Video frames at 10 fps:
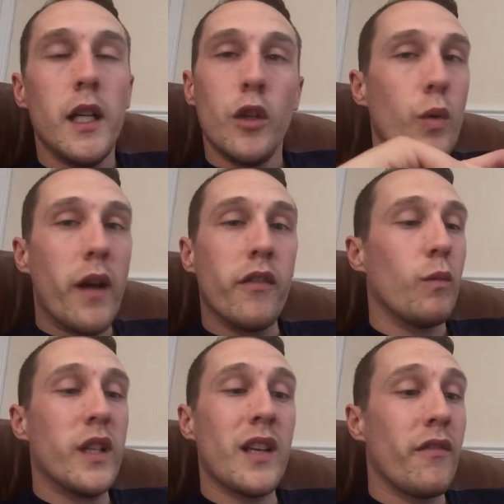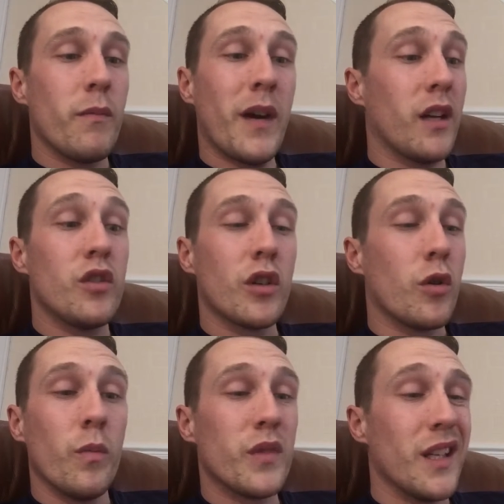Whichever manager
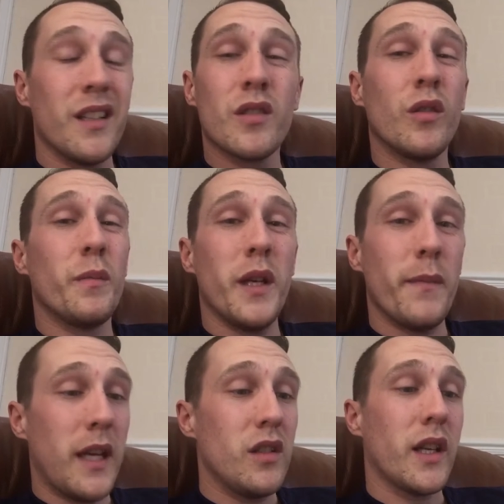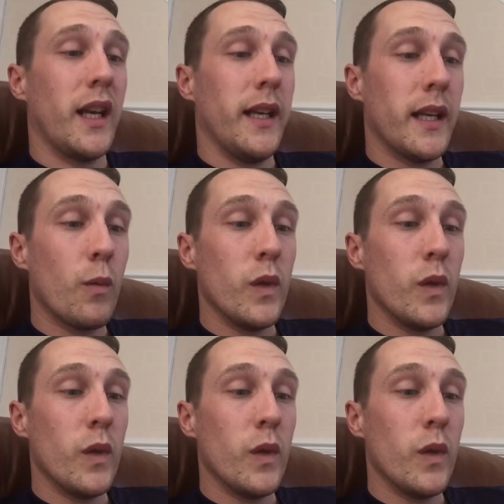comes in, it's going to be a major clear out.